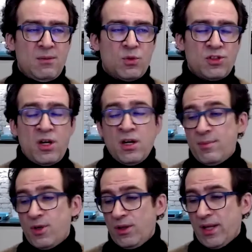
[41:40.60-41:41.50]
We're
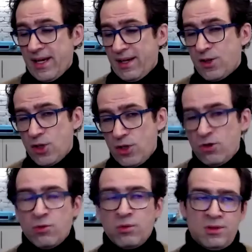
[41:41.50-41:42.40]
talking about like
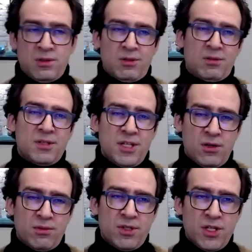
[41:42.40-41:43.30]
new
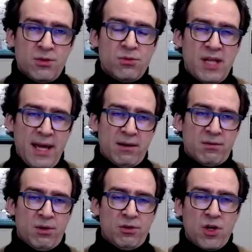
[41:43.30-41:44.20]
debt
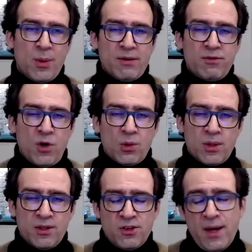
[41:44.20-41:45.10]
growth going
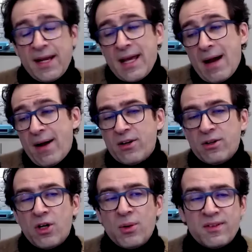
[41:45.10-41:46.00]
forward. So anyhow, I
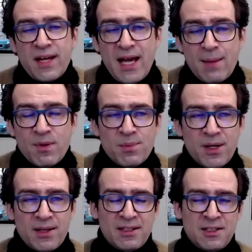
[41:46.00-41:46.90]
don't know what's going to happen,
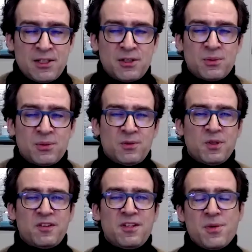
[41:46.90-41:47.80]
but
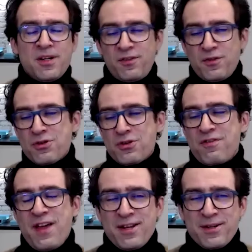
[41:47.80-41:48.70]
we'll see what his future
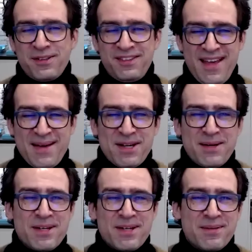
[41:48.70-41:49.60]
videos say. I'm
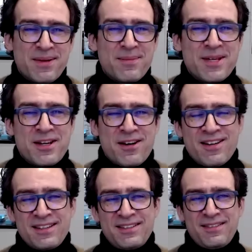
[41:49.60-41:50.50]
gonna be
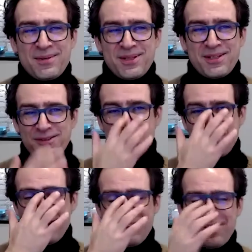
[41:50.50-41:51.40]
curious to see what his
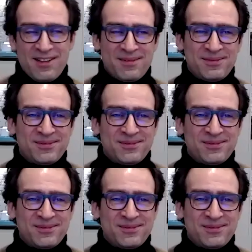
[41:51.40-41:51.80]
solutions are.